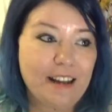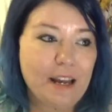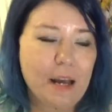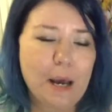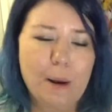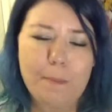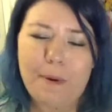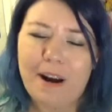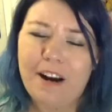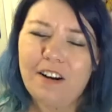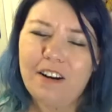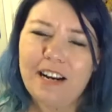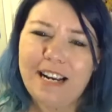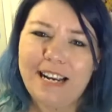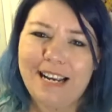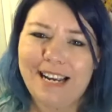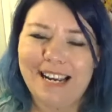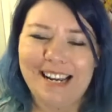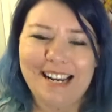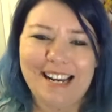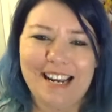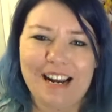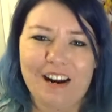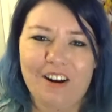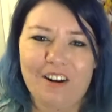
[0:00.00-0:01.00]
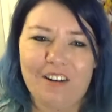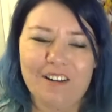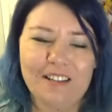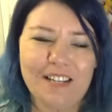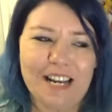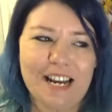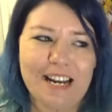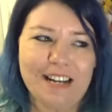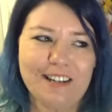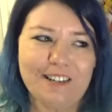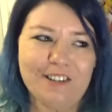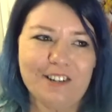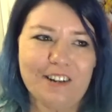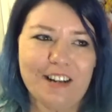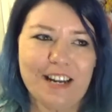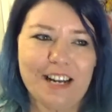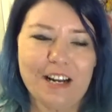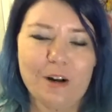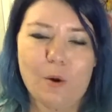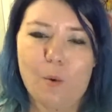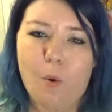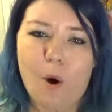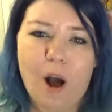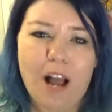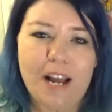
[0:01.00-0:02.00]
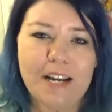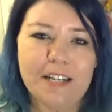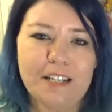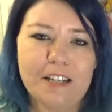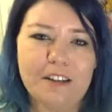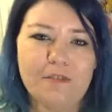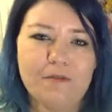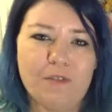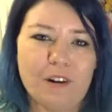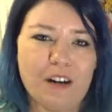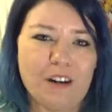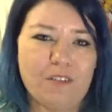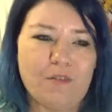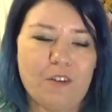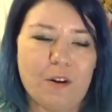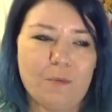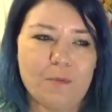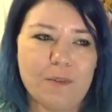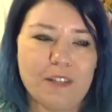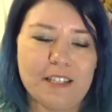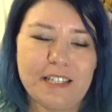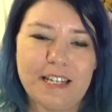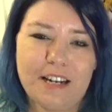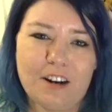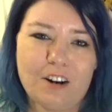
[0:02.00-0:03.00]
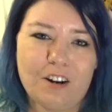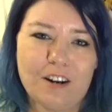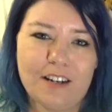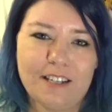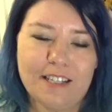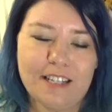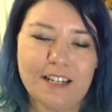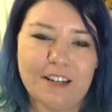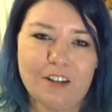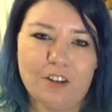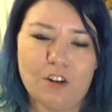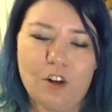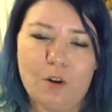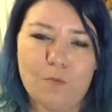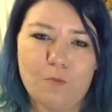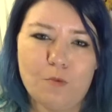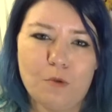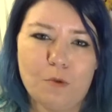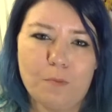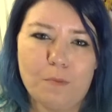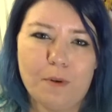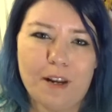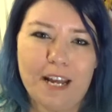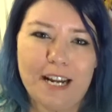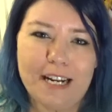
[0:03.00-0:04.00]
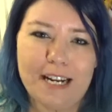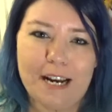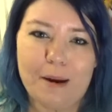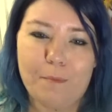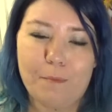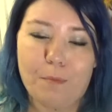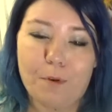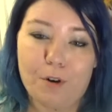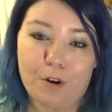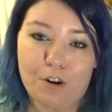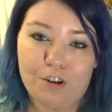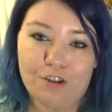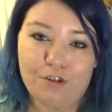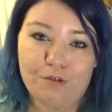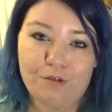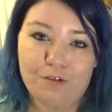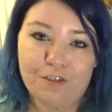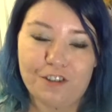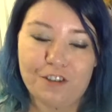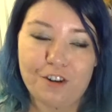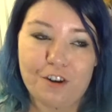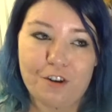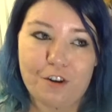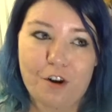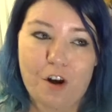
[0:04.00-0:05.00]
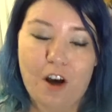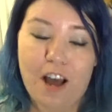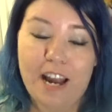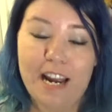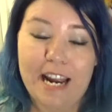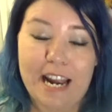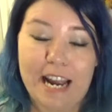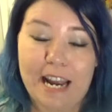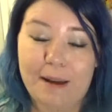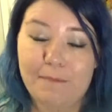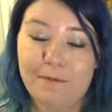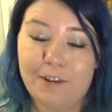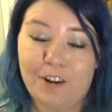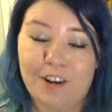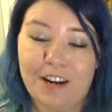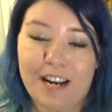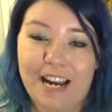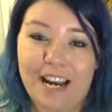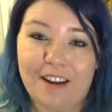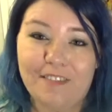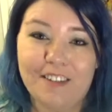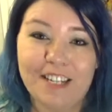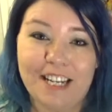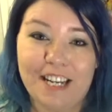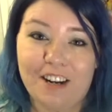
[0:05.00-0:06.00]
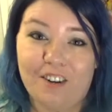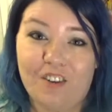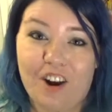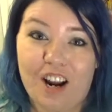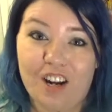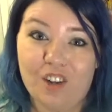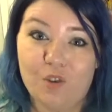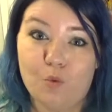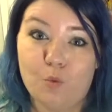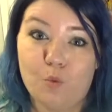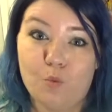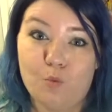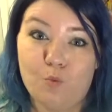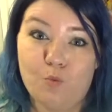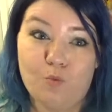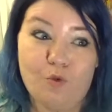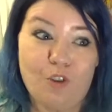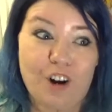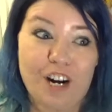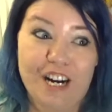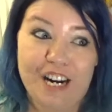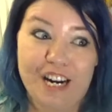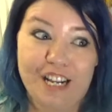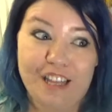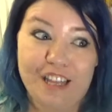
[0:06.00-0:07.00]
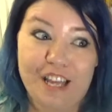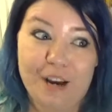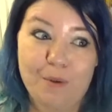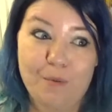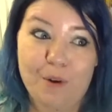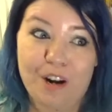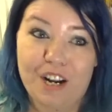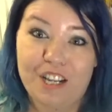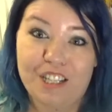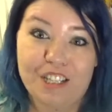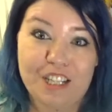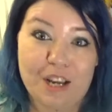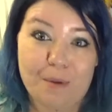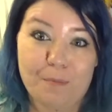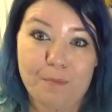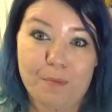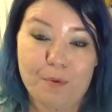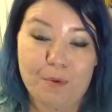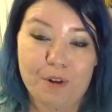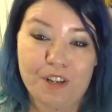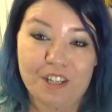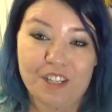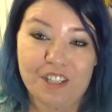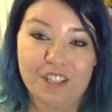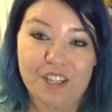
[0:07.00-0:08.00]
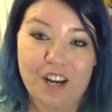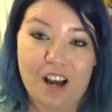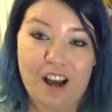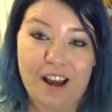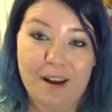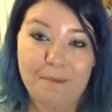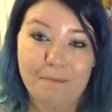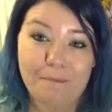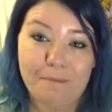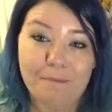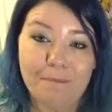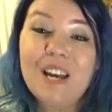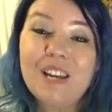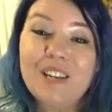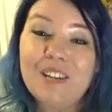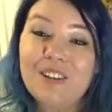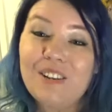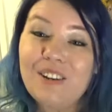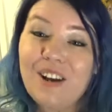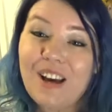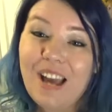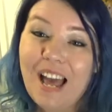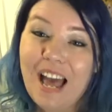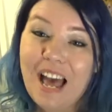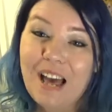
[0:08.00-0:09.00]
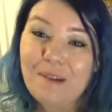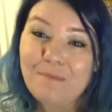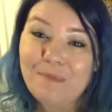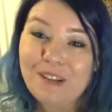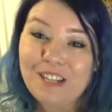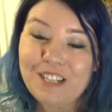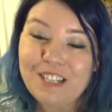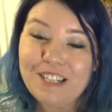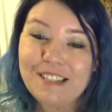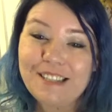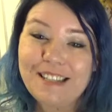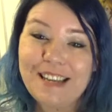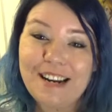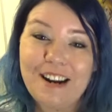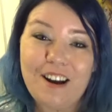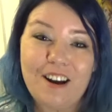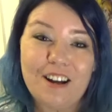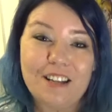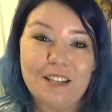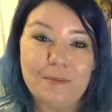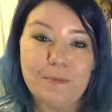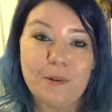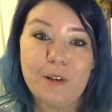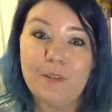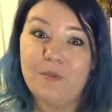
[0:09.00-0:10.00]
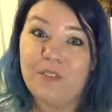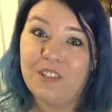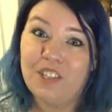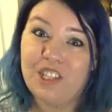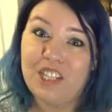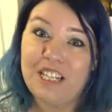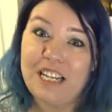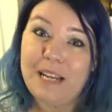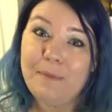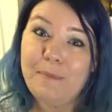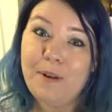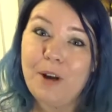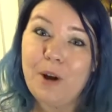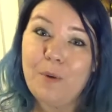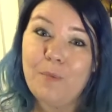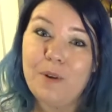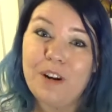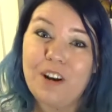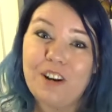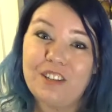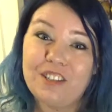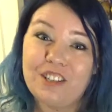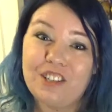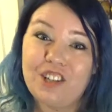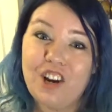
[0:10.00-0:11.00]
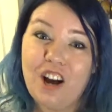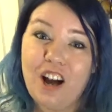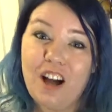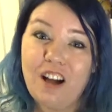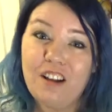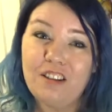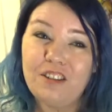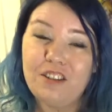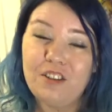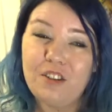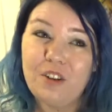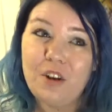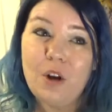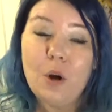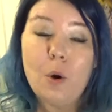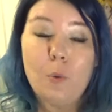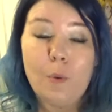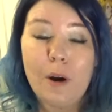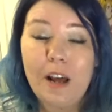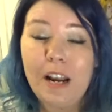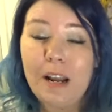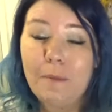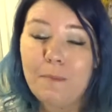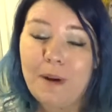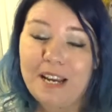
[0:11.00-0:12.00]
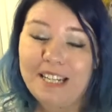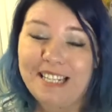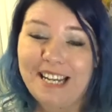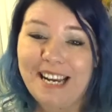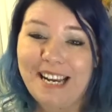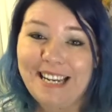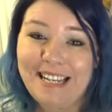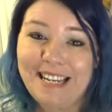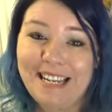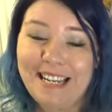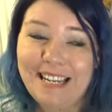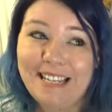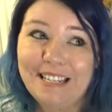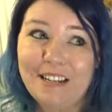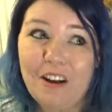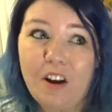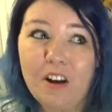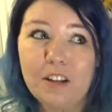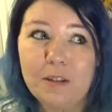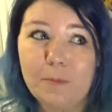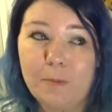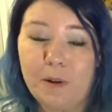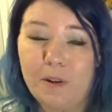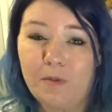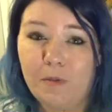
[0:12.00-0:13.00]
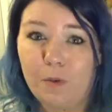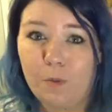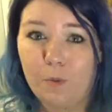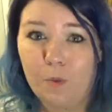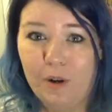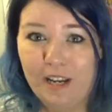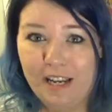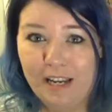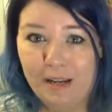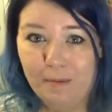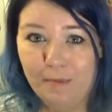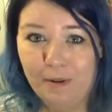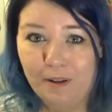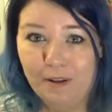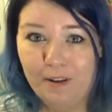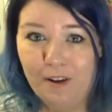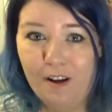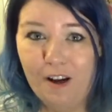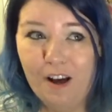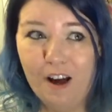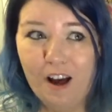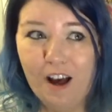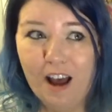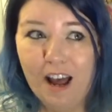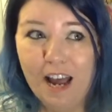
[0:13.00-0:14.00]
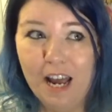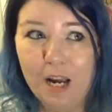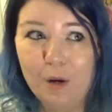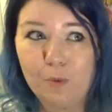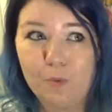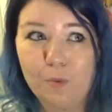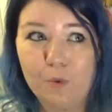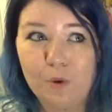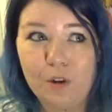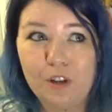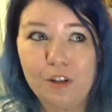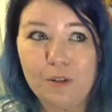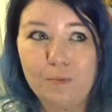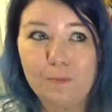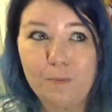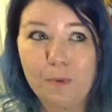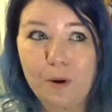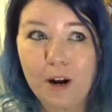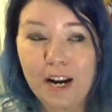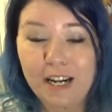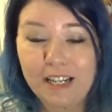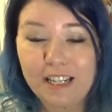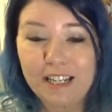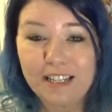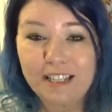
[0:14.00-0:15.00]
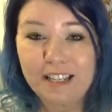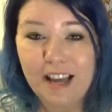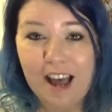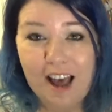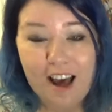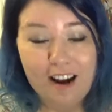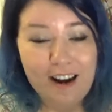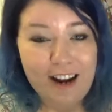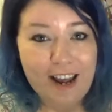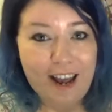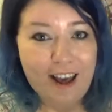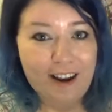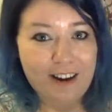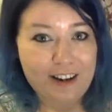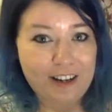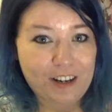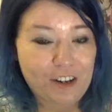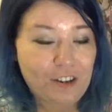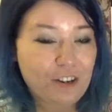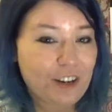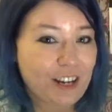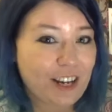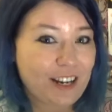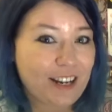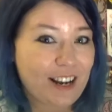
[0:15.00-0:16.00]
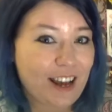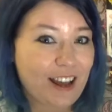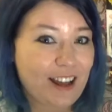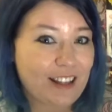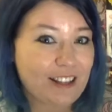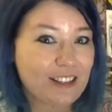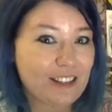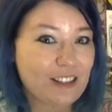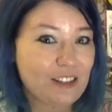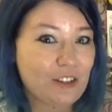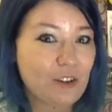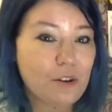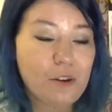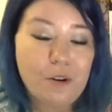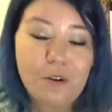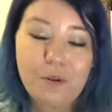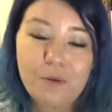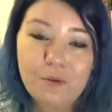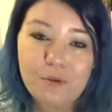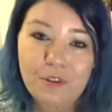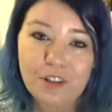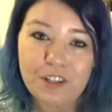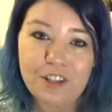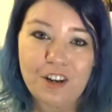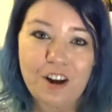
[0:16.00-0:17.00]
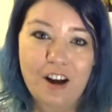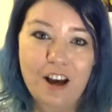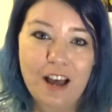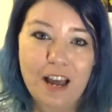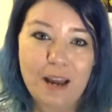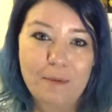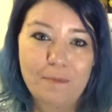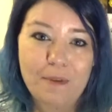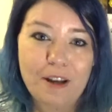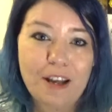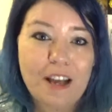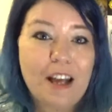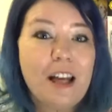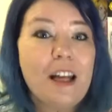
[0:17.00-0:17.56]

Apparently Air Gear is actually quite different from the series and a lot more bloody and brutal, so I am going to have to get around to reading that one at some point in time. You know how I mentioned that I was a bit of a chinibio when I was a child? Well, in my teen years I was a bit of a weeb. I would practice the Hare Hare Yuke dance all the time.